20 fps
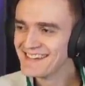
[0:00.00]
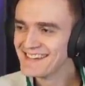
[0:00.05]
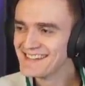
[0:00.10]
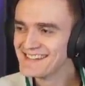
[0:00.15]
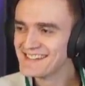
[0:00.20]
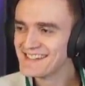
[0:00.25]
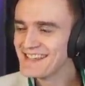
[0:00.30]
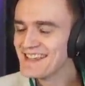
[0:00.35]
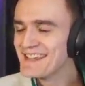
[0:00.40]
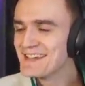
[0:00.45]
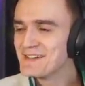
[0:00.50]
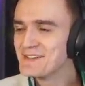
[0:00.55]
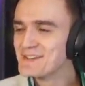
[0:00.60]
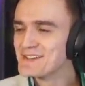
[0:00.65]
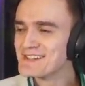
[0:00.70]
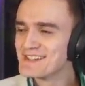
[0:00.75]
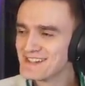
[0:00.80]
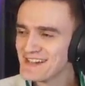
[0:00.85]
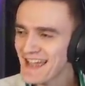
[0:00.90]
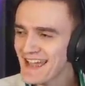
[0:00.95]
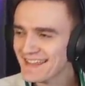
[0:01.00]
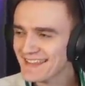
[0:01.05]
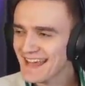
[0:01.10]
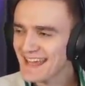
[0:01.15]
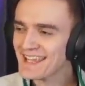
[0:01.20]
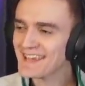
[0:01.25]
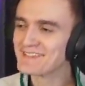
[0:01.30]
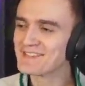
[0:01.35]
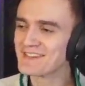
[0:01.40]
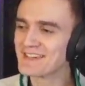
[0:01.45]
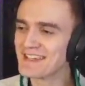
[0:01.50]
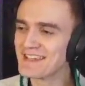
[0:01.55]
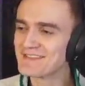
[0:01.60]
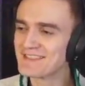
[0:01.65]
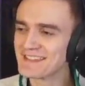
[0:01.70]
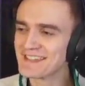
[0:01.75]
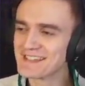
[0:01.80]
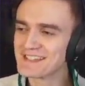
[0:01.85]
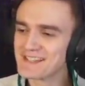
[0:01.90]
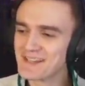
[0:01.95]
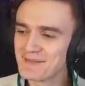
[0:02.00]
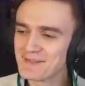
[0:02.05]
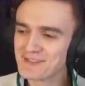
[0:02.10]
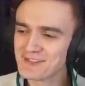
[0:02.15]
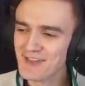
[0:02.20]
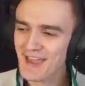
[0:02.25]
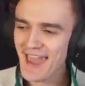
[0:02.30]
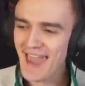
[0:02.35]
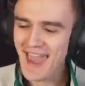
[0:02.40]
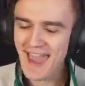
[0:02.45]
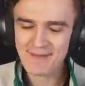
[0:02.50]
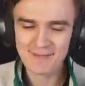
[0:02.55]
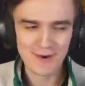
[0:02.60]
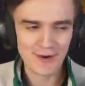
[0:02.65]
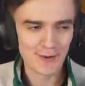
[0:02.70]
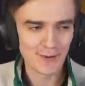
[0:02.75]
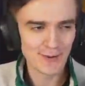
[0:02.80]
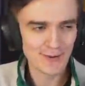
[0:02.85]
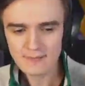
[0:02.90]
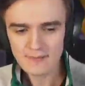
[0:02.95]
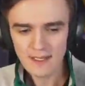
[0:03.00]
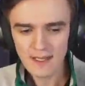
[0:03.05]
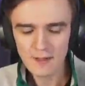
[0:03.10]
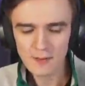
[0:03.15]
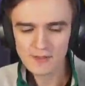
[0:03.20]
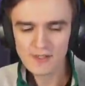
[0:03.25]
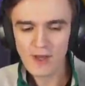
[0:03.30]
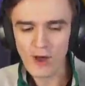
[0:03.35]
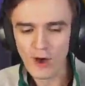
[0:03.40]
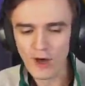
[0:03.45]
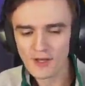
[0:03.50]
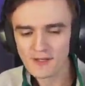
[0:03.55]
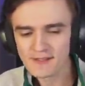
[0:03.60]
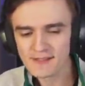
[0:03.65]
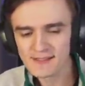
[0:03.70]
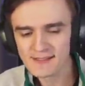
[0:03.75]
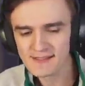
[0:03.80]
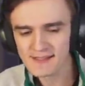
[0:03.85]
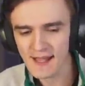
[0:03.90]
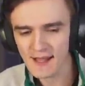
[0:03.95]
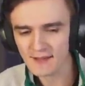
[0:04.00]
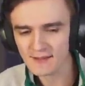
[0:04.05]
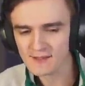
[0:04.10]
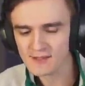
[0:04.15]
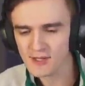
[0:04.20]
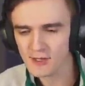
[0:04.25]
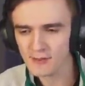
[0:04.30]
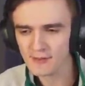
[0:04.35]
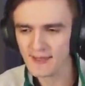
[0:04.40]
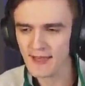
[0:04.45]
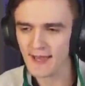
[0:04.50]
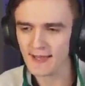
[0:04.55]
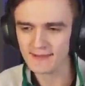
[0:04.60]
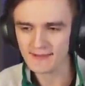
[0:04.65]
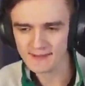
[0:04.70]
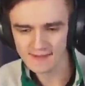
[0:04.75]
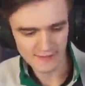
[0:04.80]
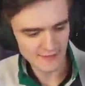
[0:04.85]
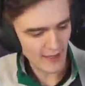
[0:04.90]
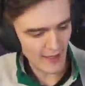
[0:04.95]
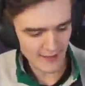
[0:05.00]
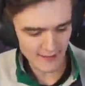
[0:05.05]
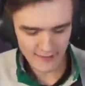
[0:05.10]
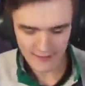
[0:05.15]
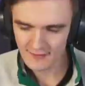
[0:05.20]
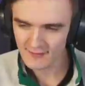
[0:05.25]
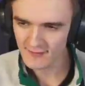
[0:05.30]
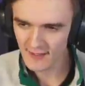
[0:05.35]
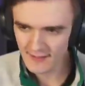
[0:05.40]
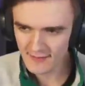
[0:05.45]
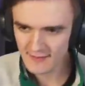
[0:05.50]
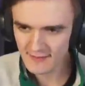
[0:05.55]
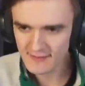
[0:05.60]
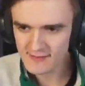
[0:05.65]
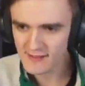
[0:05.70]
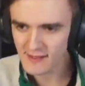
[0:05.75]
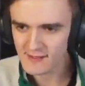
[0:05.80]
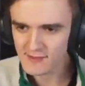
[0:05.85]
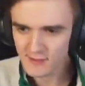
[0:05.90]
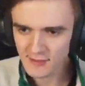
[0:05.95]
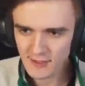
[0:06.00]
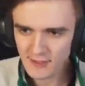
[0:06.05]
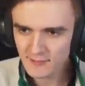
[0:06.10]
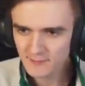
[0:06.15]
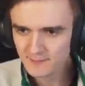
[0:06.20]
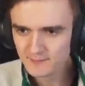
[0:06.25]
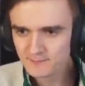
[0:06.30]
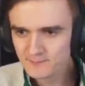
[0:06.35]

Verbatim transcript: G, who is Jay? Thank you for gifting a sub to Ammo. That was Austin's talent show? Yeah, I think this guy's really good.